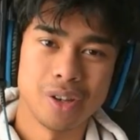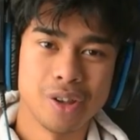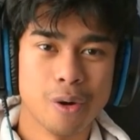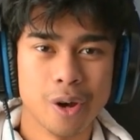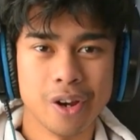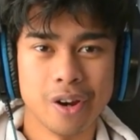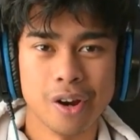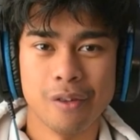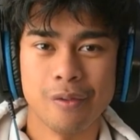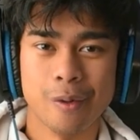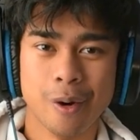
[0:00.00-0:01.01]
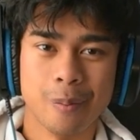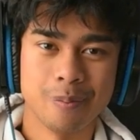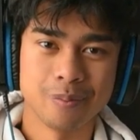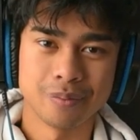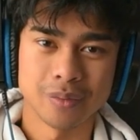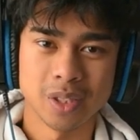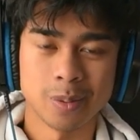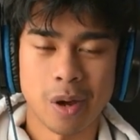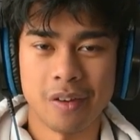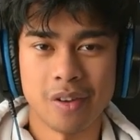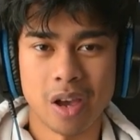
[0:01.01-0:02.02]
You know what you're here for.
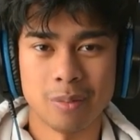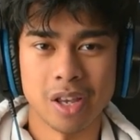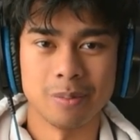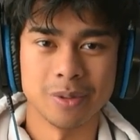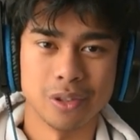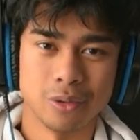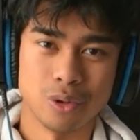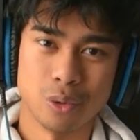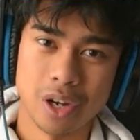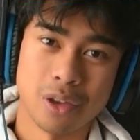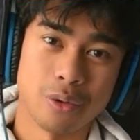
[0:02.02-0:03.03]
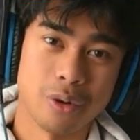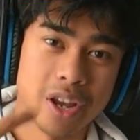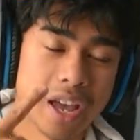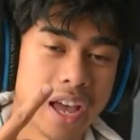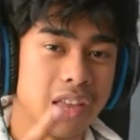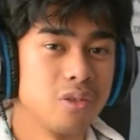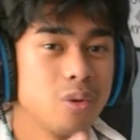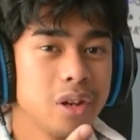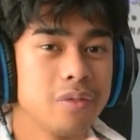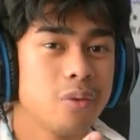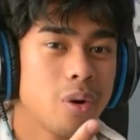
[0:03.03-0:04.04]
Spy Family episode 23 and
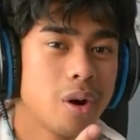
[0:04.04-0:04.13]
24.